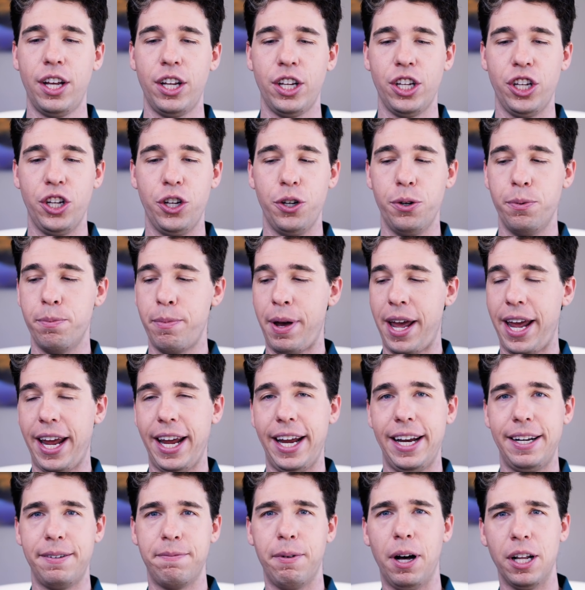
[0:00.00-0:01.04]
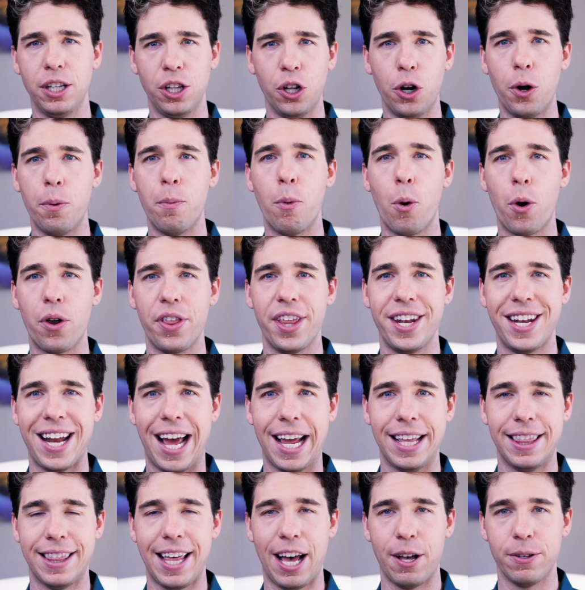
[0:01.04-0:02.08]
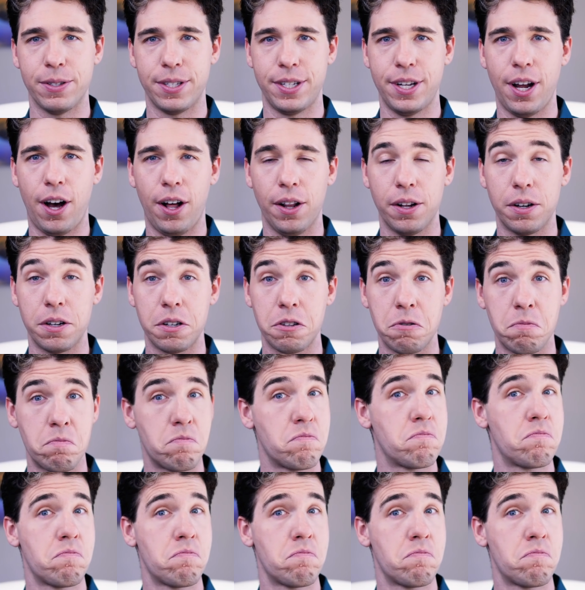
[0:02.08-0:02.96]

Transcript: You made a little more than $9,000.